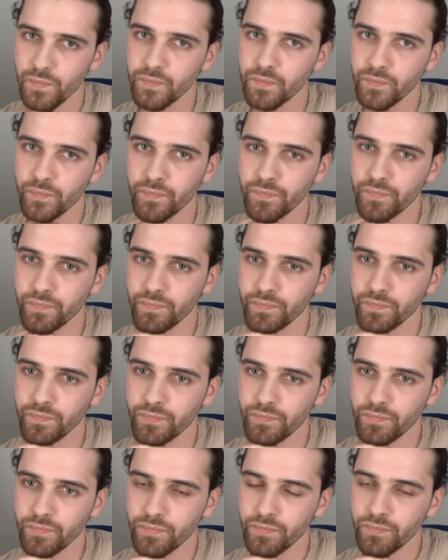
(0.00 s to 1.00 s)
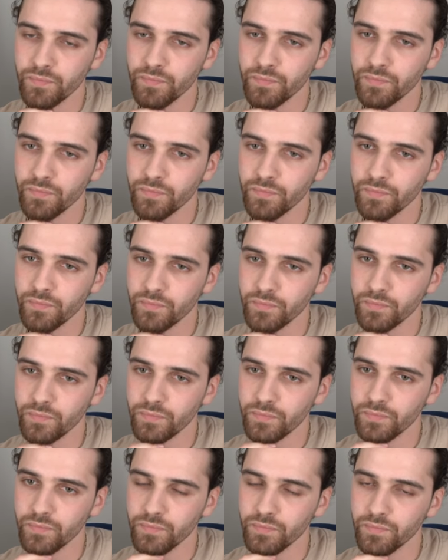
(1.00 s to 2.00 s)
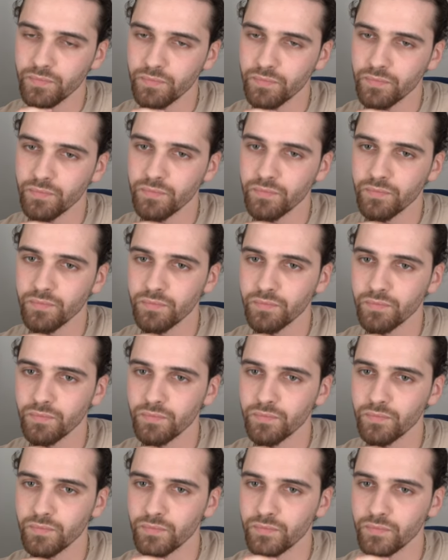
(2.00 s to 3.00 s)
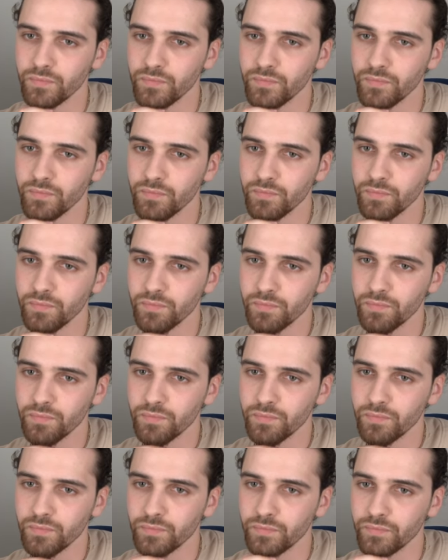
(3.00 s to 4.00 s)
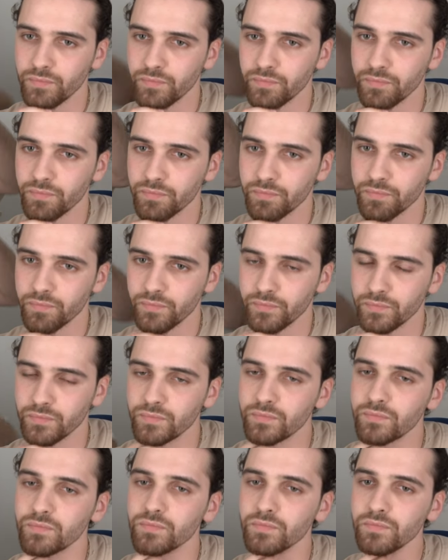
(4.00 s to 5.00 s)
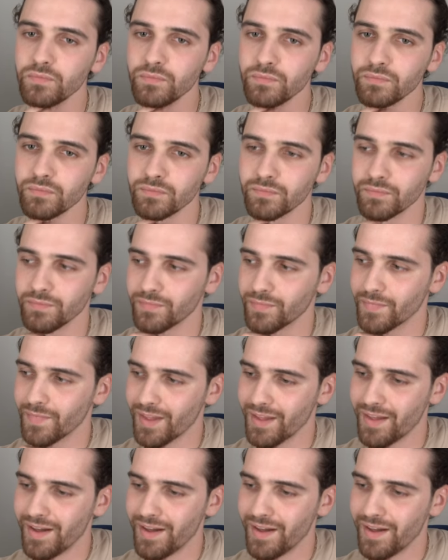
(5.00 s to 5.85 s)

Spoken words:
[no speech]